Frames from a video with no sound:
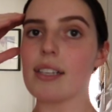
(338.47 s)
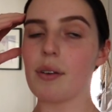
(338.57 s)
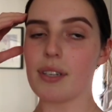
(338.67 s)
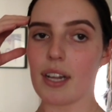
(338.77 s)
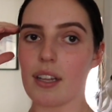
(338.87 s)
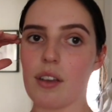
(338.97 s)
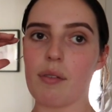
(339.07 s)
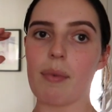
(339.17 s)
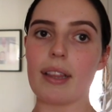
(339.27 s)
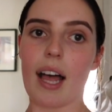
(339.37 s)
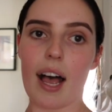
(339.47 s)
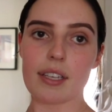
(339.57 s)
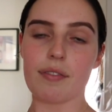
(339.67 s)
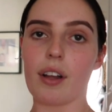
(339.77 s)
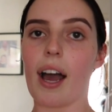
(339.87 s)
As I was telling you in my
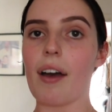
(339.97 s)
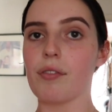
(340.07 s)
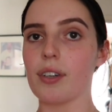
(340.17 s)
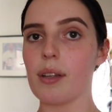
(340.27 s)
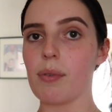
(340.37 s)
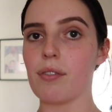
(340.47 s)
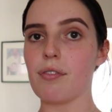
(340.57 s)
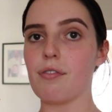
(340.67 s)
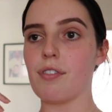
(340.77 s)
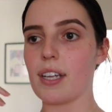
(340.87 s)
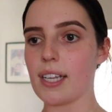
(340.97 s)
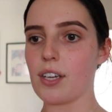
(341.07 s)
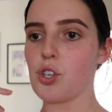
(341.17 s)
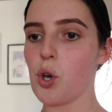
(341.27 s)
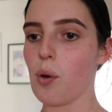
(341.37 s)
last vlog, I haven't really been
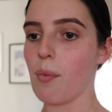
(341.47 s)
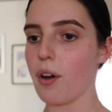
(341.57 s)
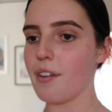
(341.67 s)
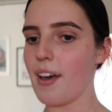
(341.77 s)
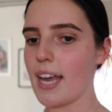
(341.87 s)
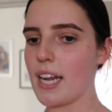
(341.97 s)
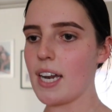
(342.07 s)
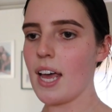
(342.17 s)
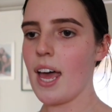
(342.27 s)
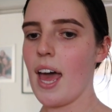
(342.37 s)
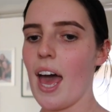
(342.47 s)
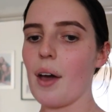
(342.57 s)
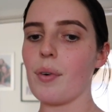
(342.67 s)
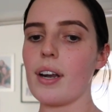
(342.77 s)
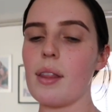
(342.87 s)
feeling too motivated.
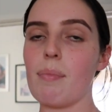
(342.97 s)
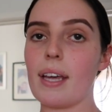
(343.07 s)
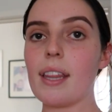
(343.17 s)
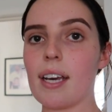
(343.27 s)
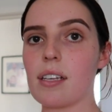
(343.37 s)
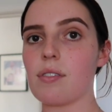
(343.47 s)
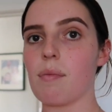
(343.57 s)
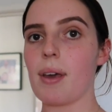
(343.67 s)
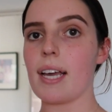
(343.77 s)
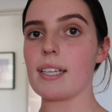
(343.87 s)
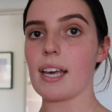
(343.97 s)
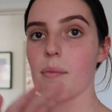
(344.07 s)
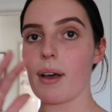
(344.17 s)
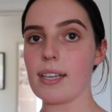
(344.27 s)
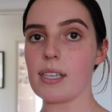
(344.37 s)
And one of the big things for me is like
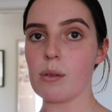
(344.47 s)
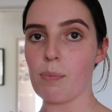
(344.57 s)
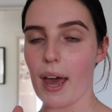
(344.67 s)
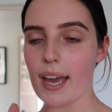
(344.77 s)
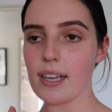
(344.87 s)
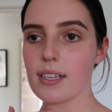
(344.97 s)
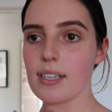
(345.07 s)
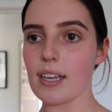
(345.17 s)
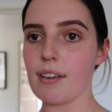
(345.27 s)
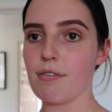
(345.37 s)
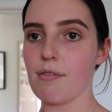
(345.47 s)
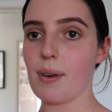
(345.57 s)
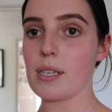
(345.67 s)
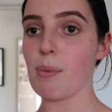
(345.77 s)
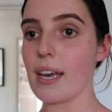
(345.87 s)
my space. If
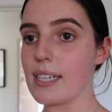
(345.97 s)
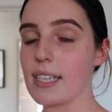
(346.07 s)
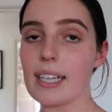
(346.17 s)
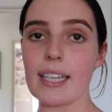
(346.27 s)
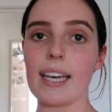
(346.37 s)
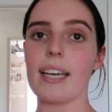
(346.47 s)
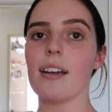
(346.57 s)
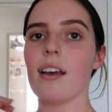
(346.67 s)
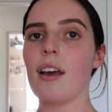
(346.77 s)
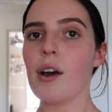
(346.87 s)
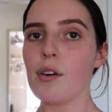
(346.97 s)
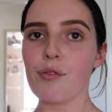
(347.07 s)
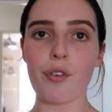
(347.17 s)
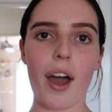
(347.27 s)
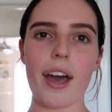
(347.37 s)
my space is clean,
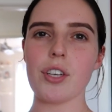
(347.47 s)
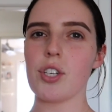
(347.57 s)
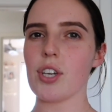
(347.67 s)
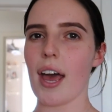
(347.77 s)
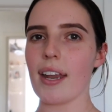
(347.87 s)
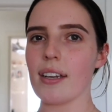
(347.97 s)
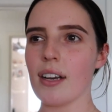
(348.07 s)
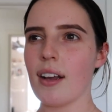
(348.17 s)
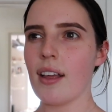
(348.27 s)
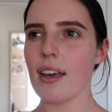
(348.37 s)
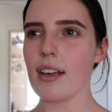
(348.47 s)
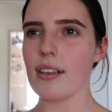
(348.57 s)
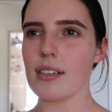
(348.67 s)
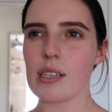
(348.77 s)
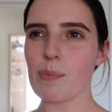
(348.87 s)
fresh, and
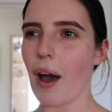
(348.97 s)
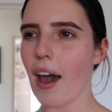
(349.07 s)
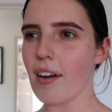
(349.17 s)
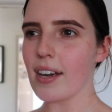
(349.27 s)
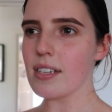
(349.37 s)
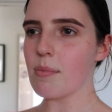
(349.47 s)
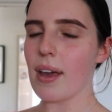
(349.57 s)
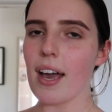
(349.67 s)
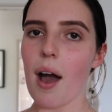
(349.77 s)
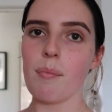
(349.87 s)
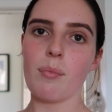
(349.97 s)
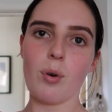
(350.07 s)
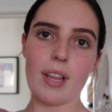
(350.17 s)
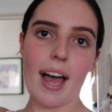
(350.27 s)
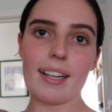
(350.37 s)
is inspiring to me, I'm
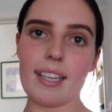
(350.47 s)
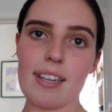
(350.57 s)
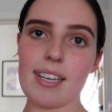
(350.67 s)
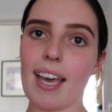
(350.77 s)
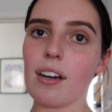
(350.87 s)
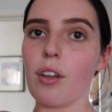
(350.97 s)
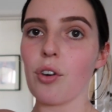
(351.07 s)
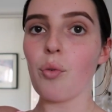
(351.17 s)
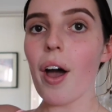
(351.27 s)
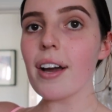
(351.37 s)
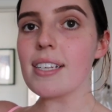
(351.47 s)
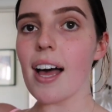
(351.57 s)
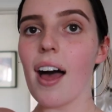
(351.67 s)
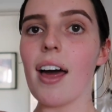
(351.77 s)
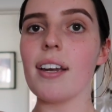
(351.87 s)
more likely to get a lot of work
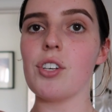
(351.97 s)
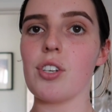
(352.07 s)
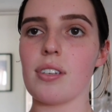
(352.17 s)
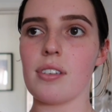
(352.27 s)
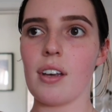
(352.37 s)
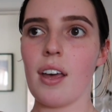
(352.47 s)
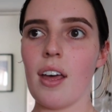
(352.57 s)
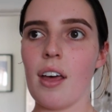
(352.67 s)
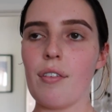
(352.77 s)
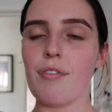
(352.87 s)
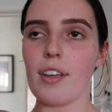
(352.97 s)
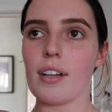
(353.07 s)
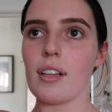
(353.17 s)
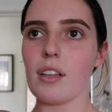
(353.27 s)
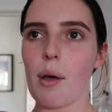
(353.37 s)
done and just
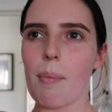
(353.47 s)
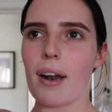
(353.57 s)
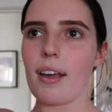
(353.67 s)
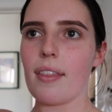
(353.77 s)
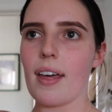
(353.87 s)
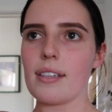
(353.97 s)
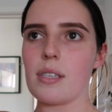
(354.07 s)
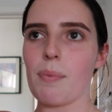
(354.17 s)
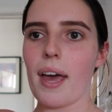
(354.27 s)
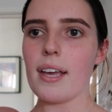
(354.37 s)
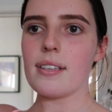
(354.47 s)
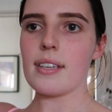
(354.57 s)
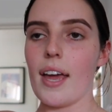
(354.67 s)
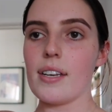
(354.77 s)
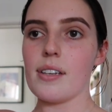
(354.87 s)
feel a lot better in that space.
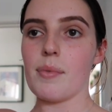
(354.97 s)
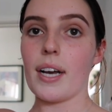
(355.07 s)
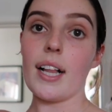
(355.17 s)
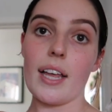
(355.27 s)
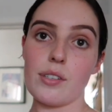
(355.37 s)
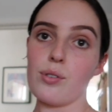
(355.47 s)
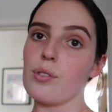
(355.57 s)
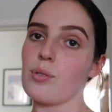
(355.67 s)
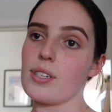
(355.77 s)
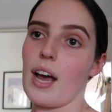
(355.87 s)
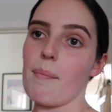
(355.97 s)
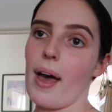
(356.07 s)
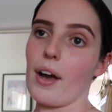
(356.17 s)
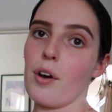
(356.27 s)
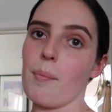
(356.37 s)
And my classes will start
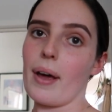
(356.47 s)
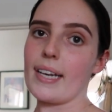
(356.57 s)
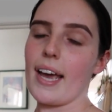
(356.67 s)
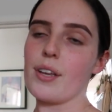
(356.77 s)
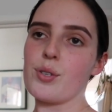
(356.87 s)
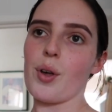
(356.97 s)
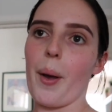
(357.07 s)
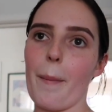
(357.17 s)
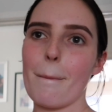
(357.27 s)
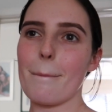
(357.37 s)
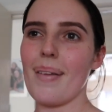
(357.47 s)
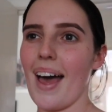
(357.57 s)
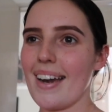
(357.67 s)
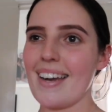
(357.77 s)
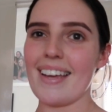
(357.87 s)
back on Monday, so
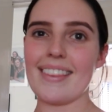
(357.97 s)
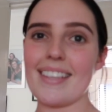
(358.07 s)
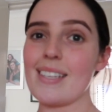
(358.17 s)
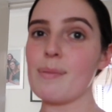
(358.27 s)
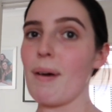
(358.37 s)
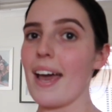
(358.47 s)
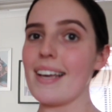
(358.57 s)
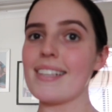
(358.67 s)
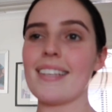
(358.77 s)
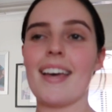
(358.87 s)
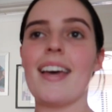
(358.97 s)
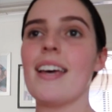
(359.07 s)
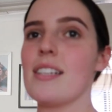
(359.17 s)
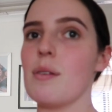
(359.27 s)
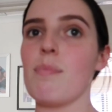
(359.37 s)
I need this space
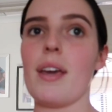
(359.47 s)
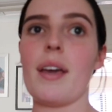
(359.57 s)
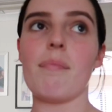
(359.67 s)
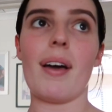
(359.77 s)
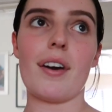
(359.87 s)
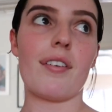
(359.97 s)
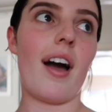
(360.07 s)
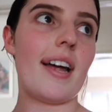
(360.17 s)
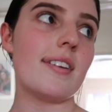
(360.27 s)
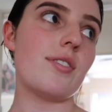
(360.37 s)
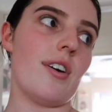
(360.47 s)
to be my grind